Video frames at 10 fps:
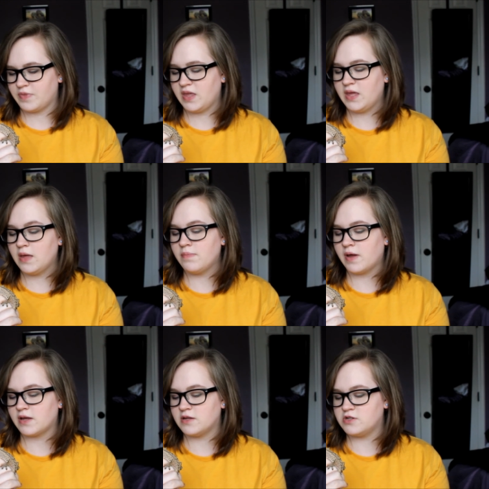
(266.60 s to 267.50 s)
He came
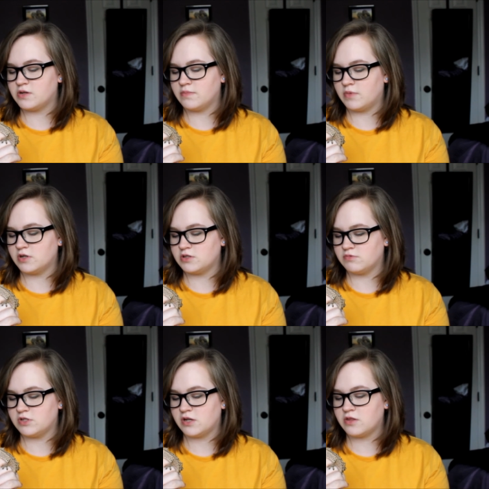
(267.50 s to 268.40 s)
packaged in moss,
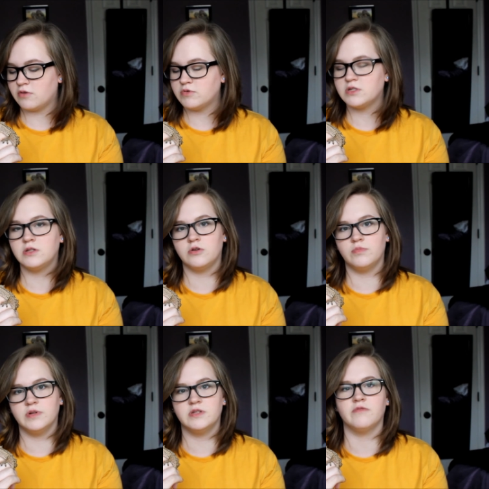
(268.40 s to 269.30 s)
which I thought was a little
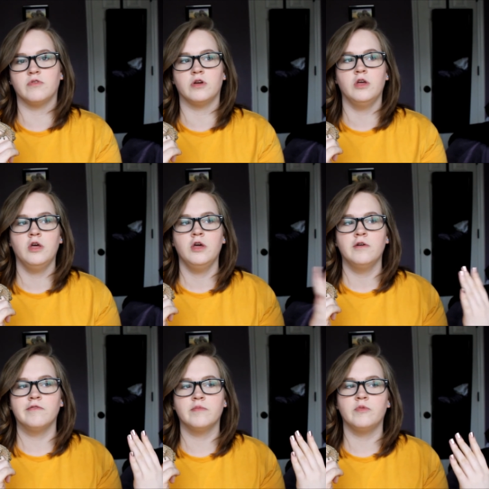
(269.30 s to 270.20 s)
bit different
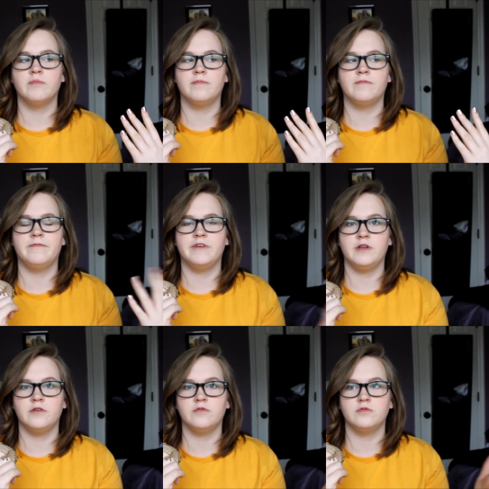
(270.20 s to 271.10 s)
from the
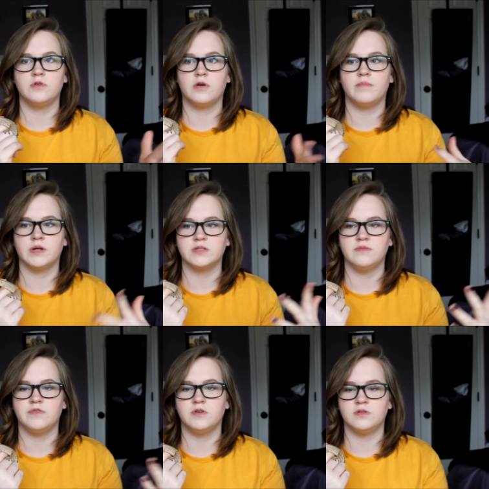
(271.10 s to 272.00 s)
video
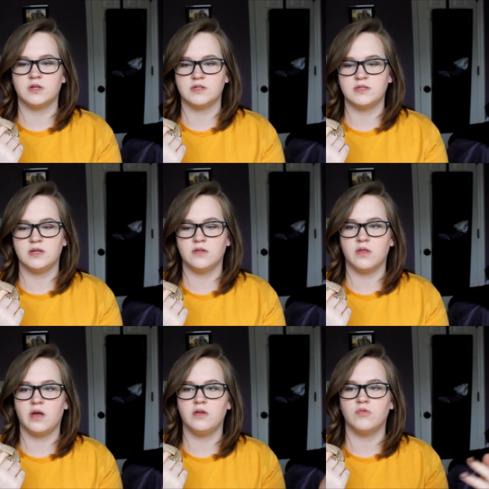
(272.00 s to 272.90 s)
unboxing videos I had seen
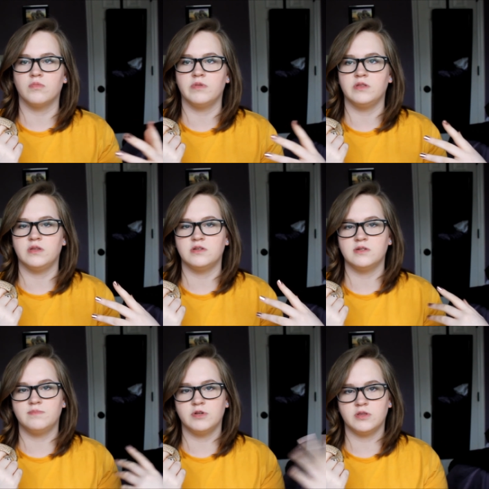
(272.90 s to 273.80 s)
online. Normally they
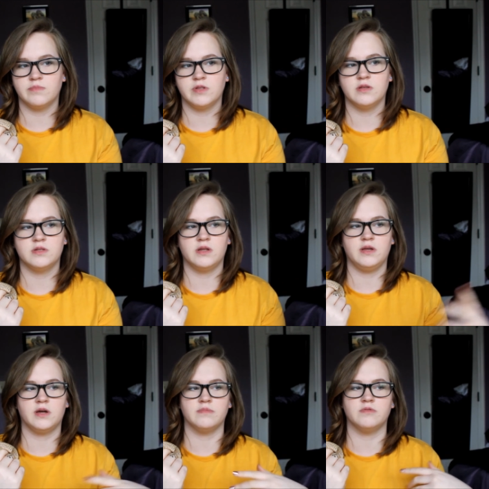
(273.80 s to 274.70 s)
just put them in the deli
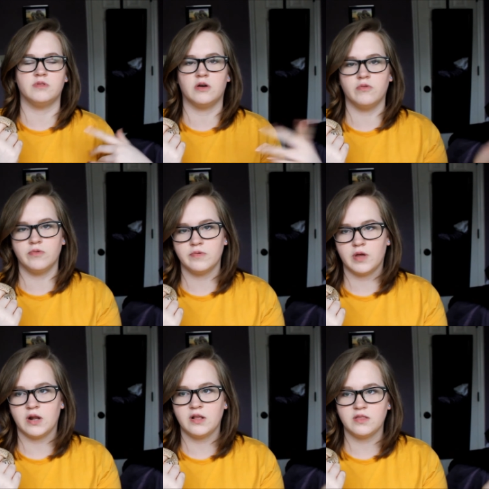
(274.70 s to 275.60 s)
cups without
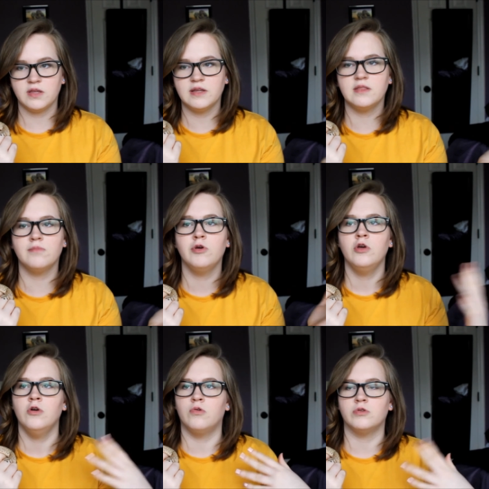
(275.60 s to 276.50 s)
anything in them,
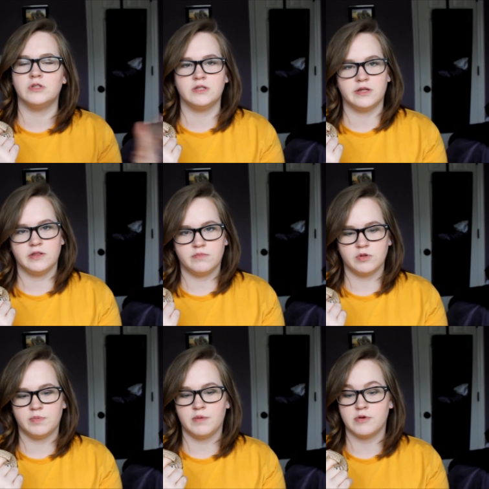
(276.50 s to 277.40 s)
or they lined them
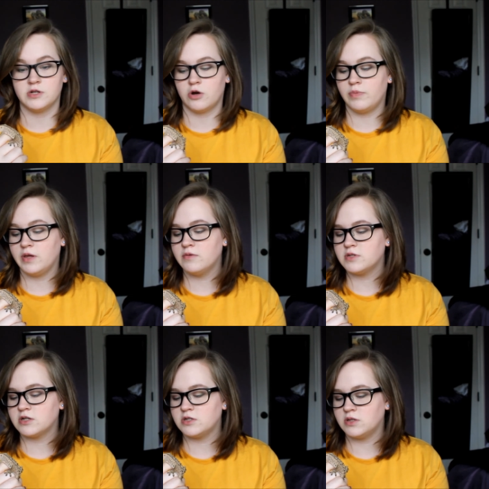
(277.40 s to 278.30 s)
with paper towel, but he was
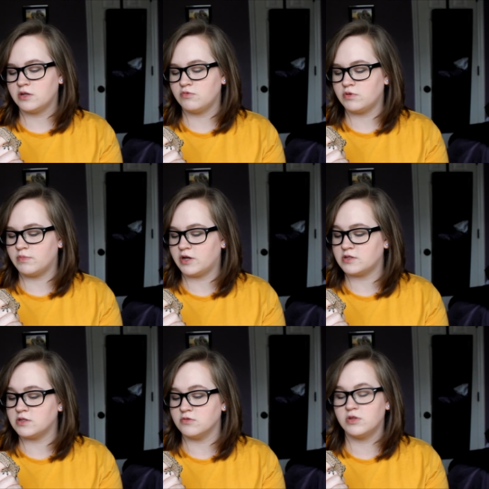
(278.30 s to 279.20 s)
actually lined with
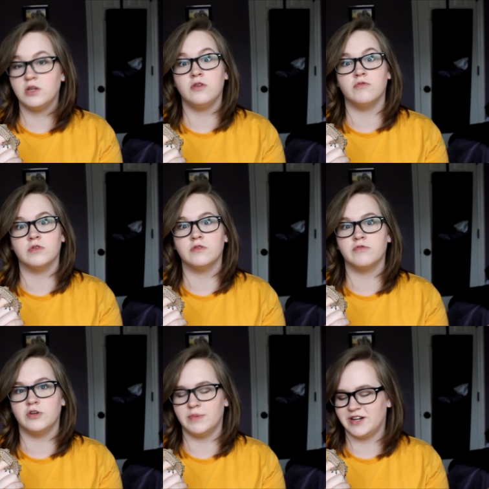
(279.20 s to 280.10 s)
moss, so thank you for the
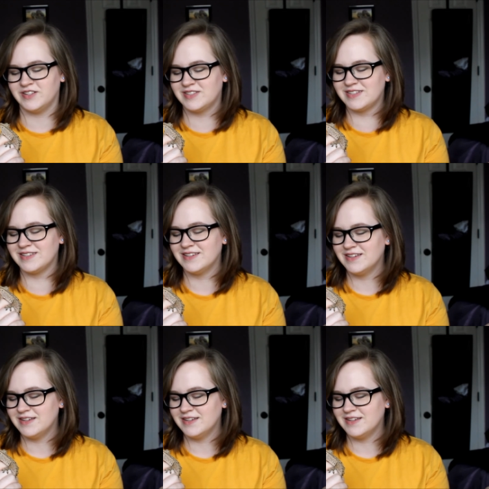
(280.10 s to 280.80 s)
free moss.